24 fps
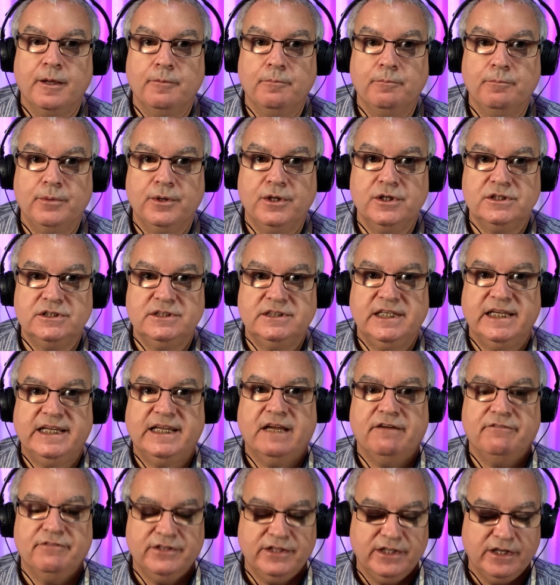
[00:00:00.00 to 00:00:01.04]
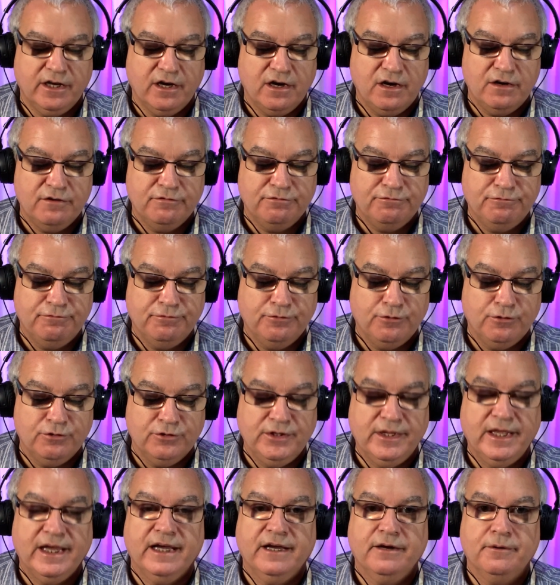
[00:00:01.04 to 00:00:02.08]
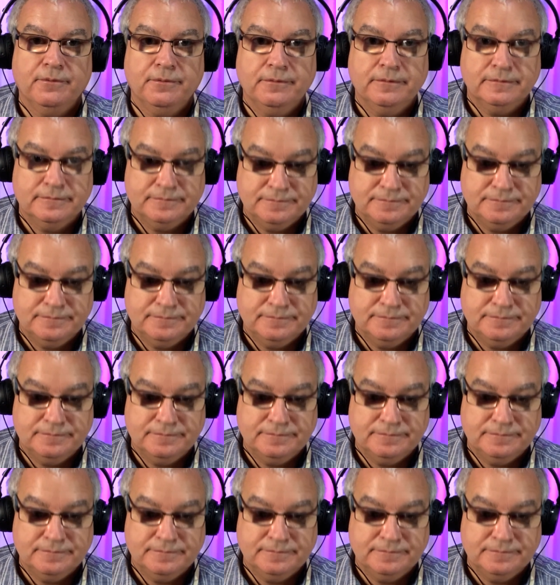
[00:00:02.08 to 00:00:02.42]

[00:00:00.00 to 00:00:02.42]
but take everything off for now.